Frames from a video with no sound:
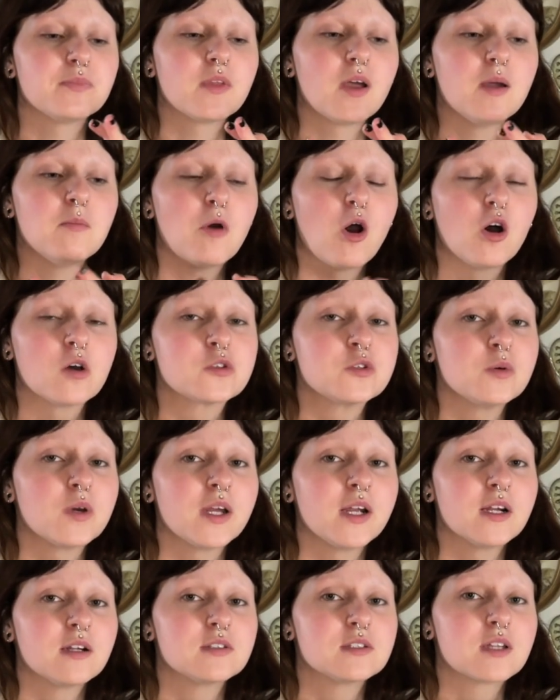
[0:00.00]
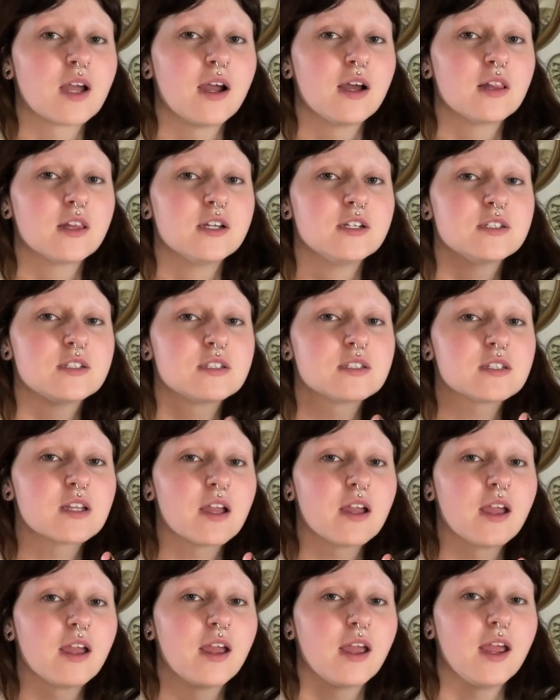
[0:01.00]
I'm also a hairstylist
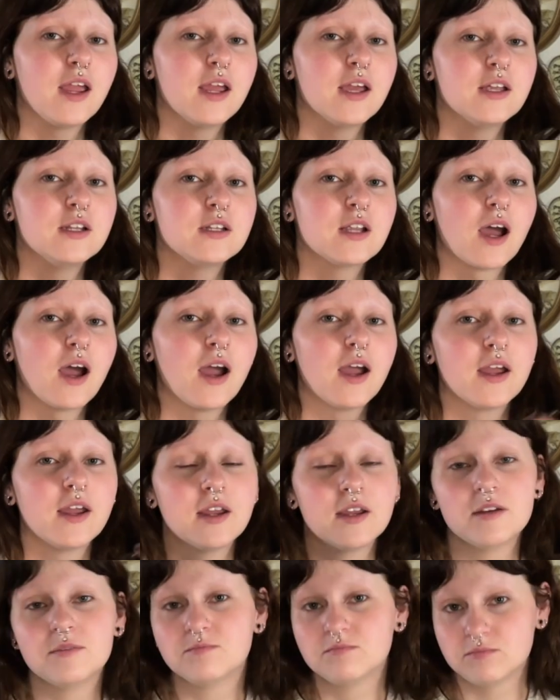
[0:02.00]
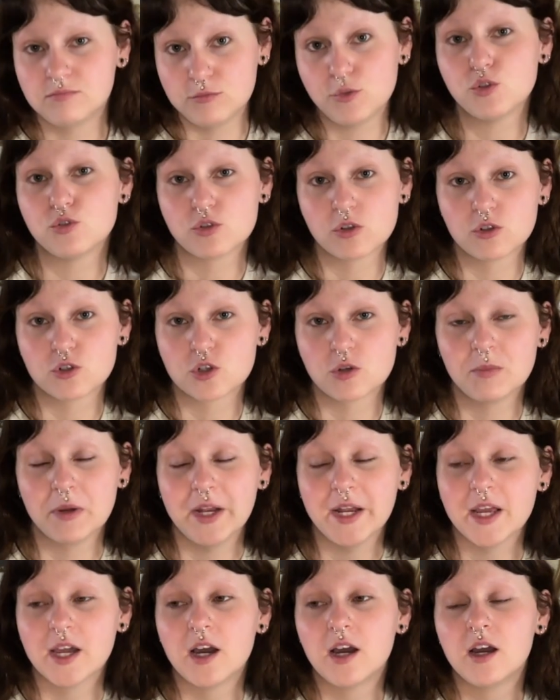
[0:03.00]
and I do social
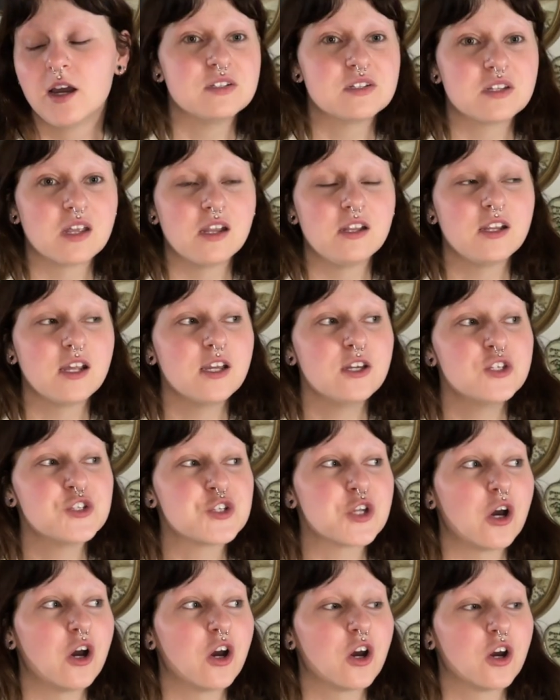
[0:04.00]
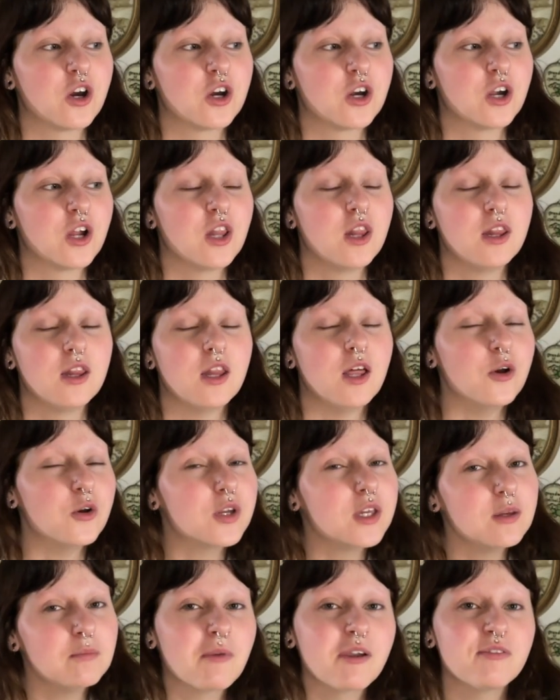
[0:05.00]
media. Sundays are
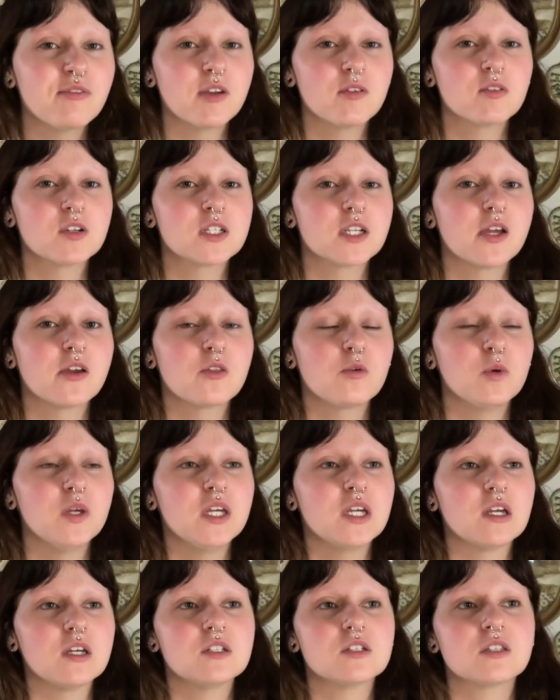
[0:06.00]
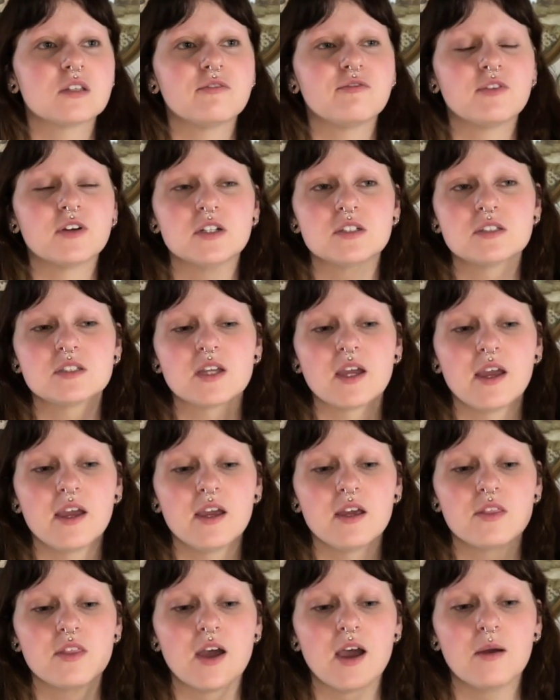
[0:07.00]
low-key my favorite day of the week. It's the first
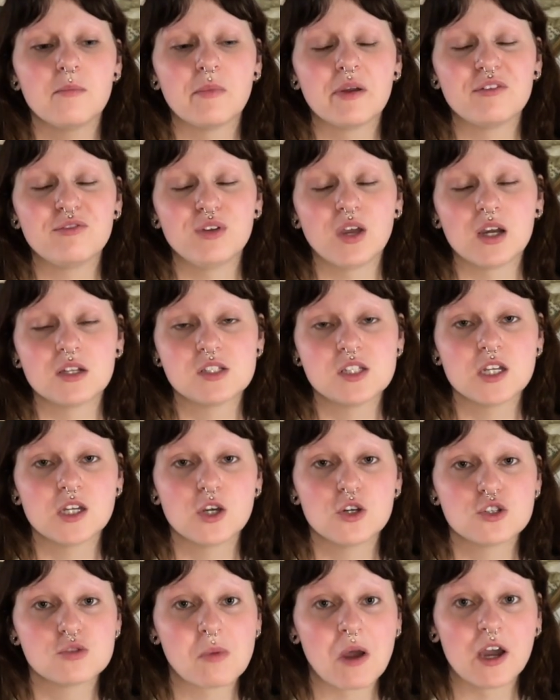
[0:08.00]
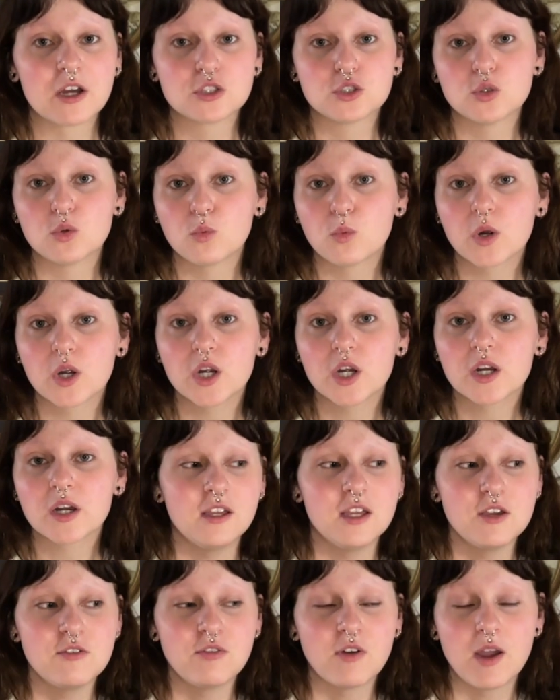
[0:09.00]
day that my fiance goes back to work.
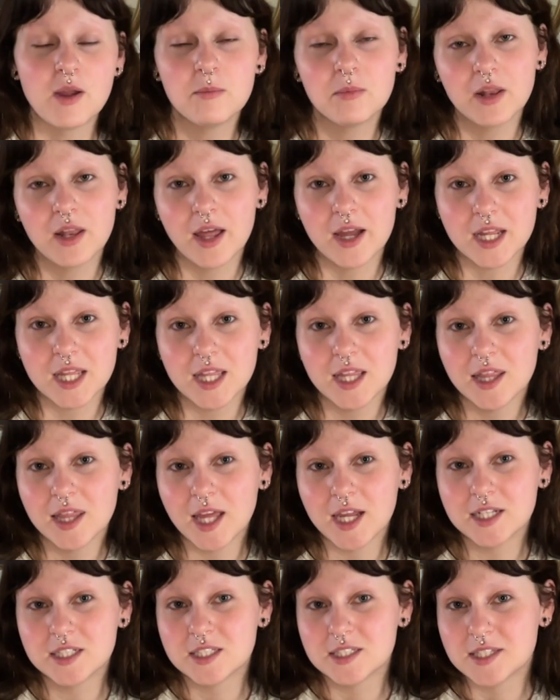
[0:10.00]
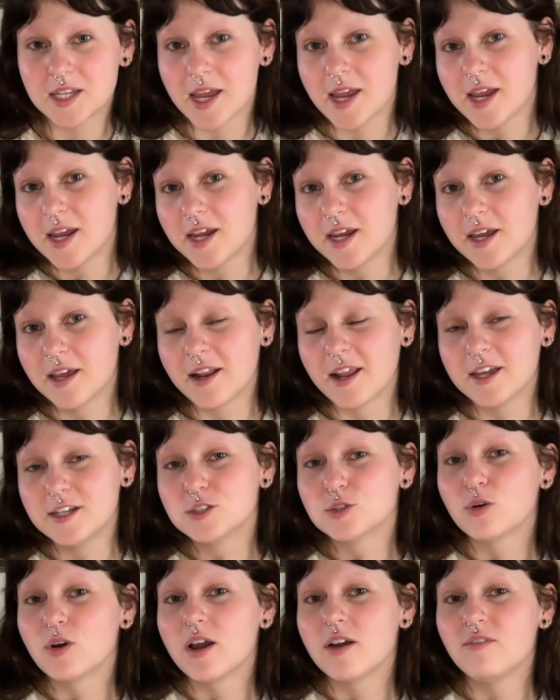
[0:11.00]
If I'm lucky like today and I
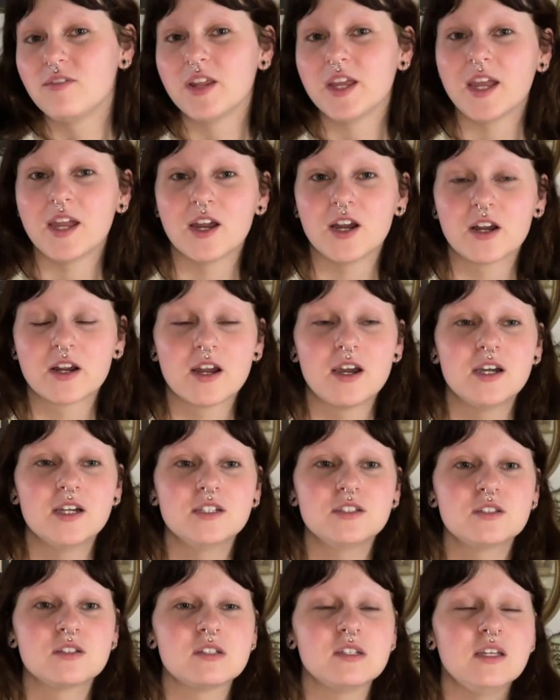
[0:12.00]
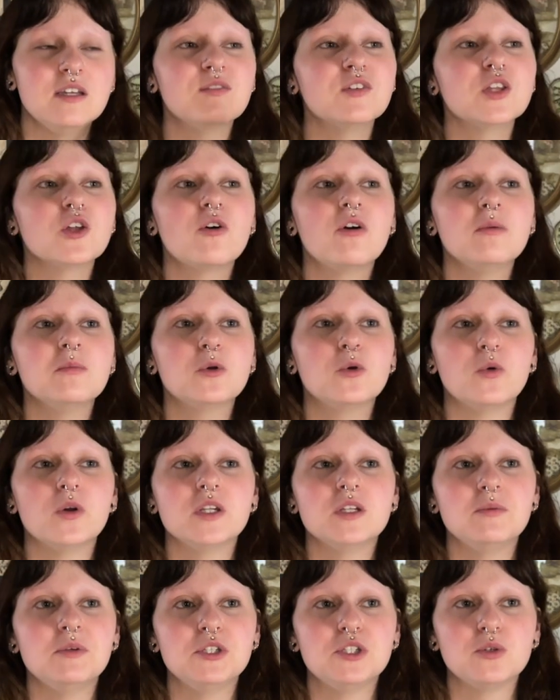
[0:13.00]
don't have any haircuts, even though I'm going
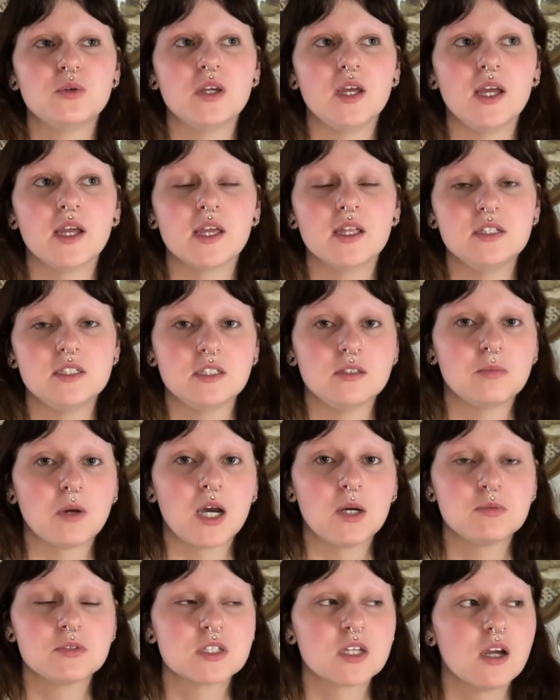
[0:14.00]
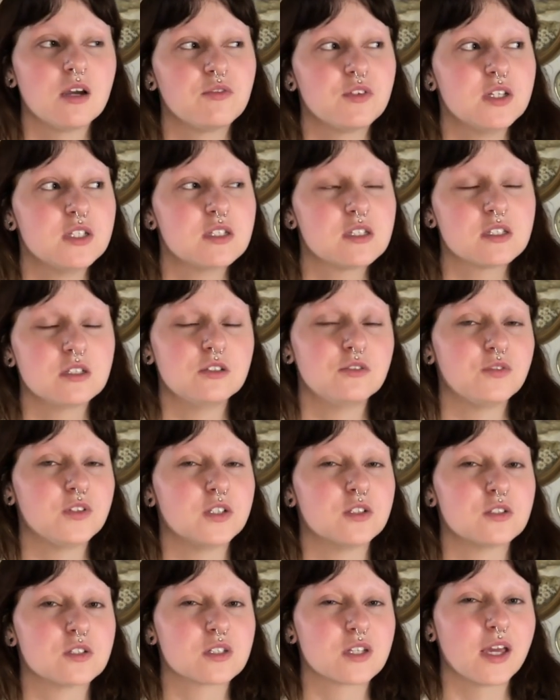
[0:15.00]
to be doing Depop stuff, it still
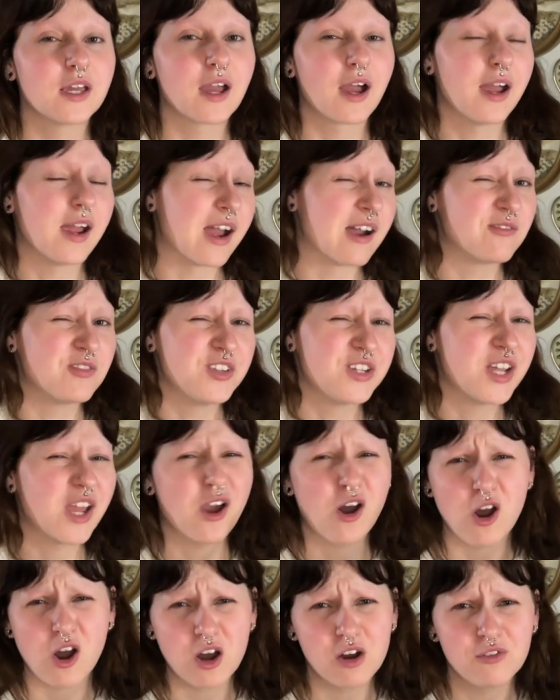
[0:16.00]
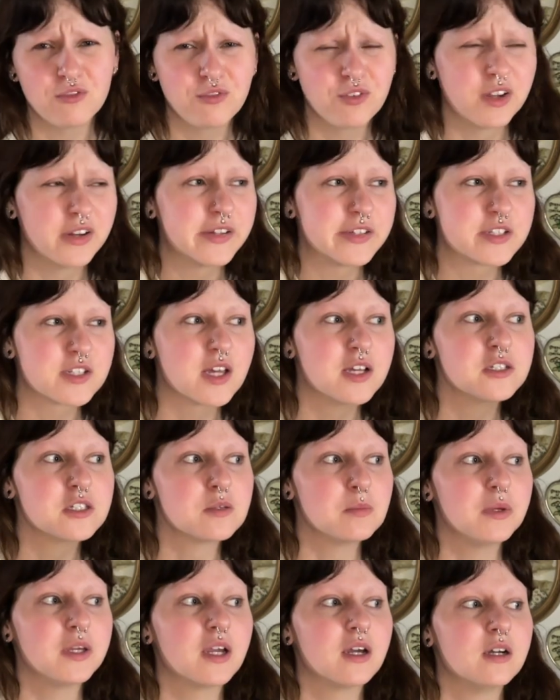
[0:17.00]
feels like I have the day off in a sense
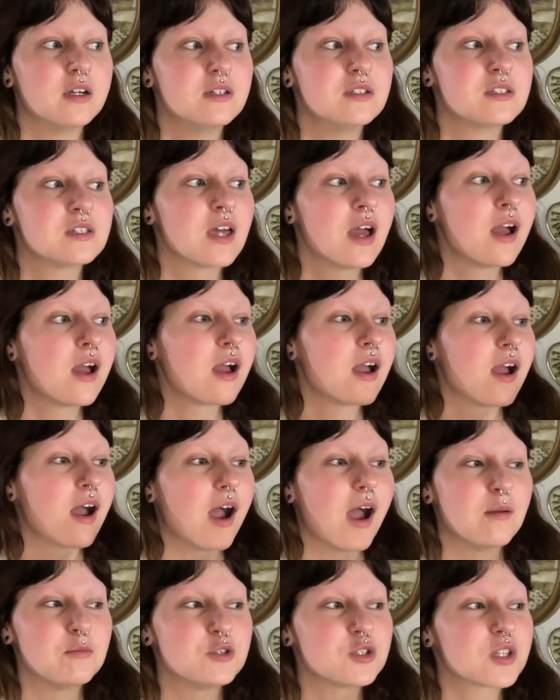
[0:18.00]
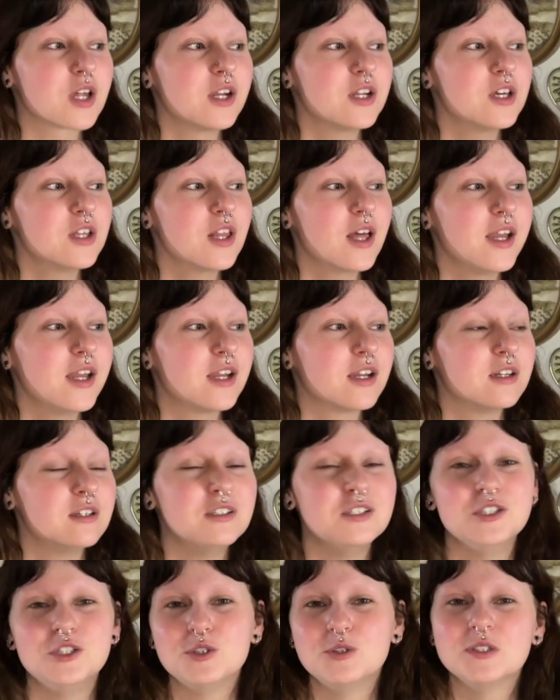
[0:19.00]
because I'm just kind of like
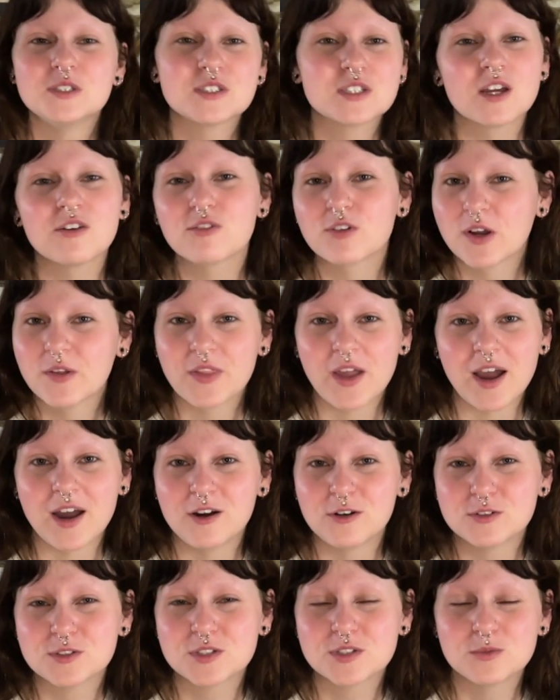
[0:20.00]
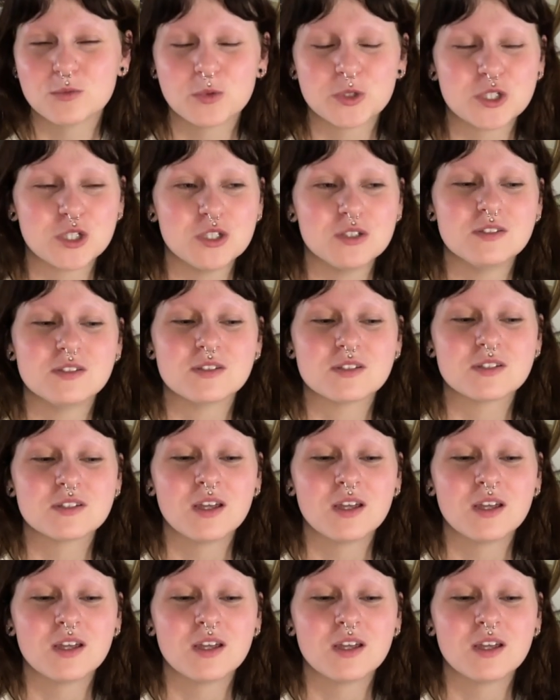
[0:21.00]
doing stuff around the house, which is